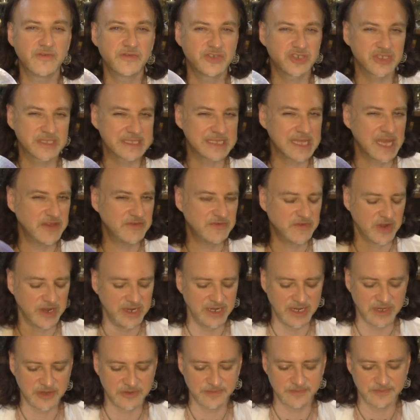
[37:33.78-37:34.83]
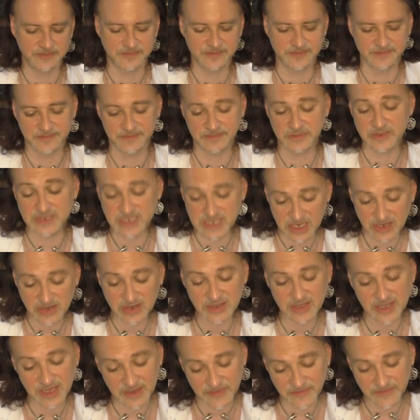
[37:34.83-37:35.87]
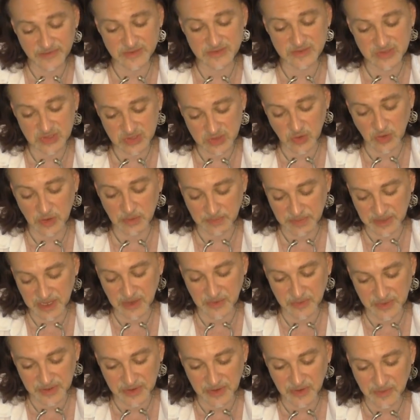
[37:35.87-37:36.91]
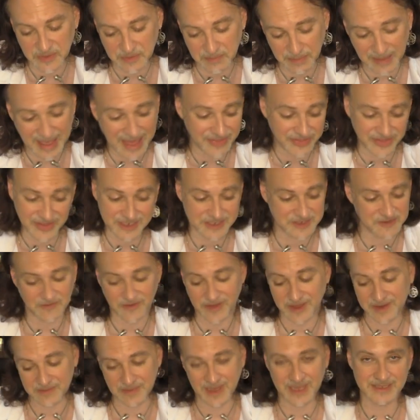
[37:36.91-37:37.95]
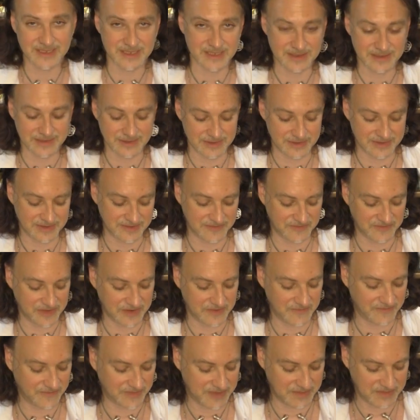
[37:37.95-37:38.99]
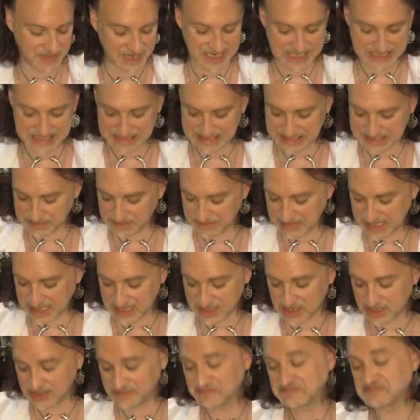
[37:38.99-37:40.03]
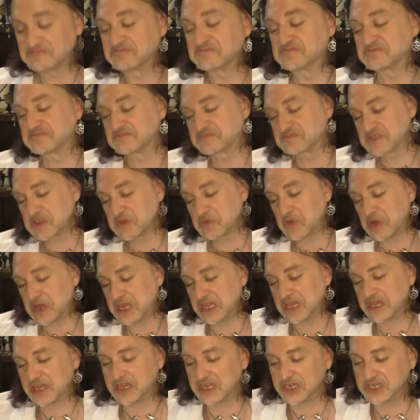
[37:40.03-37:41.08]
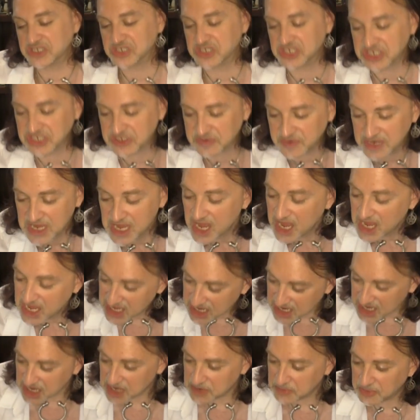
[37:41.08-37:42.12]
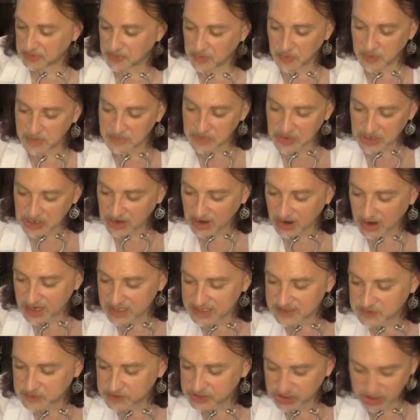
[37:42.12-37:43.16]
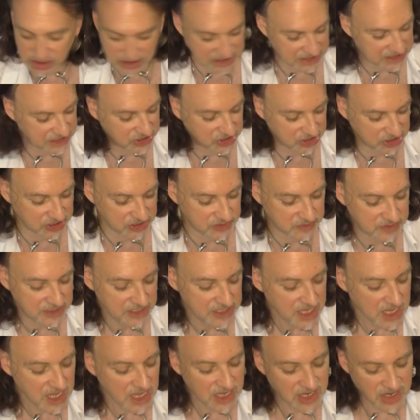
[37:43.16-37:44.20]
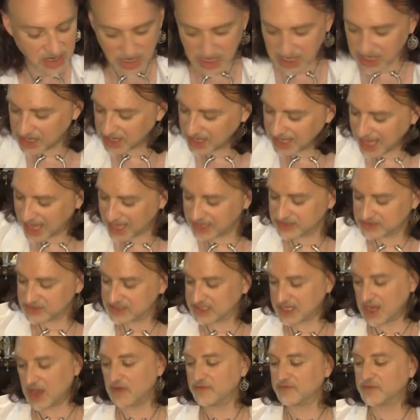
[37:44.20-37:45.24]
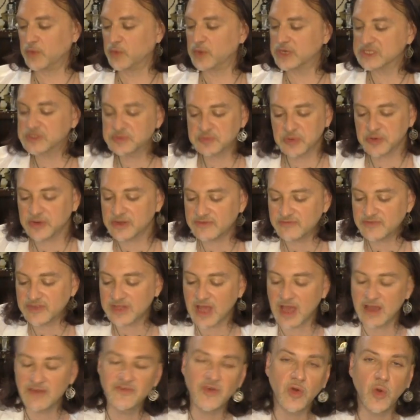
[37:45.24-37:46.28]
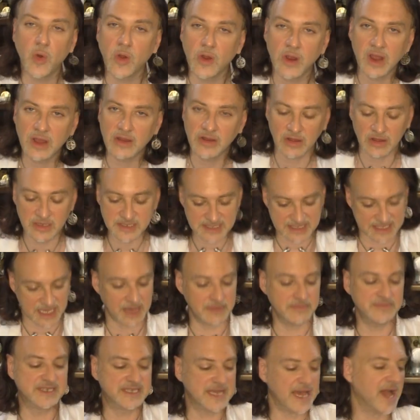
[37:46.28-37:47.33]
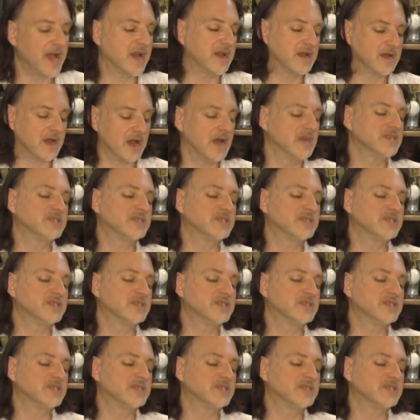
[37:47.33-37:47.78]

just life right now, particularly if you're a Scorpio and you're empathic, divine masculine or divine feminine, doesn't matter. What are you going to do? You're going to pull one more card is what you're going to do. You're going to get yourself a Whisper of Love Oracle, same deck,